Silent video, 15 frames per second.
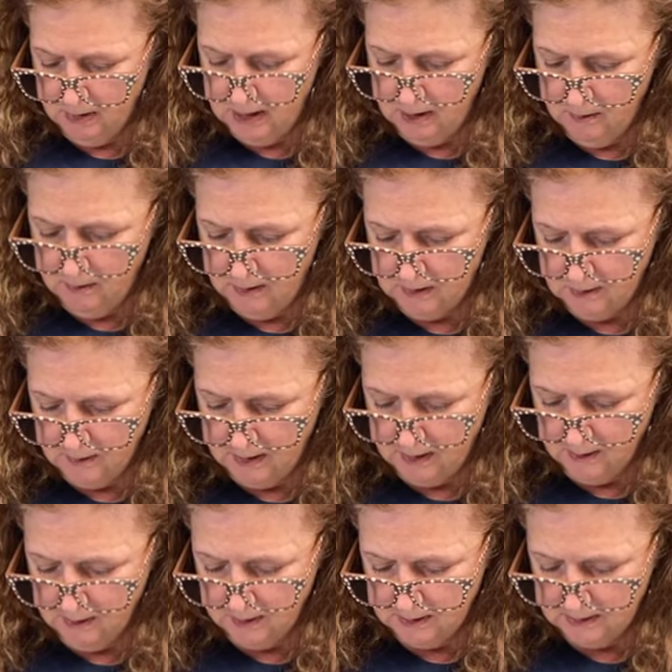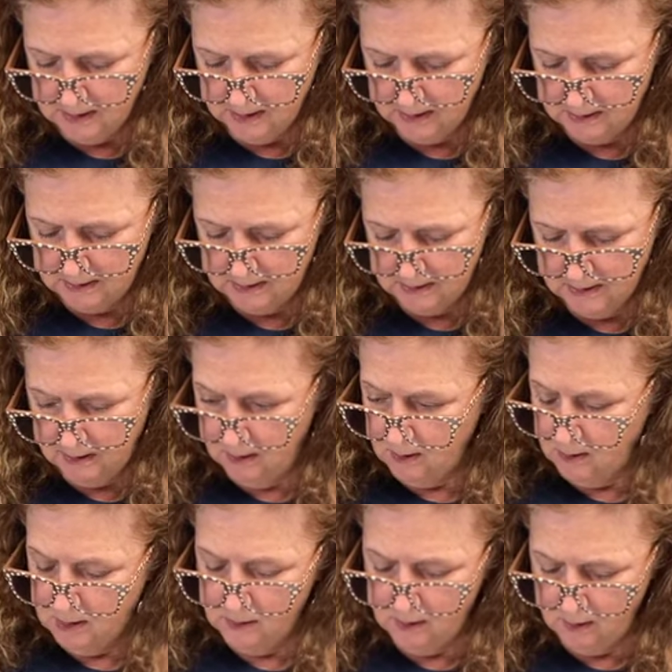maybe so that it looks like it's
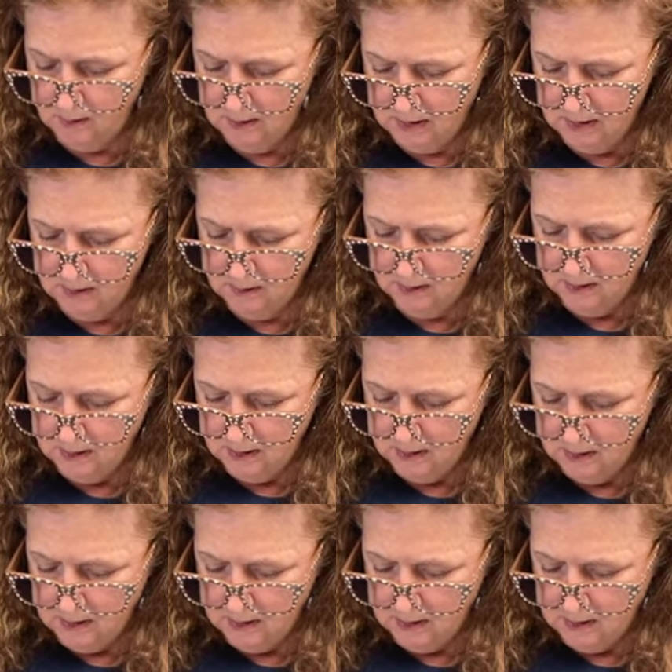sitting on the ground.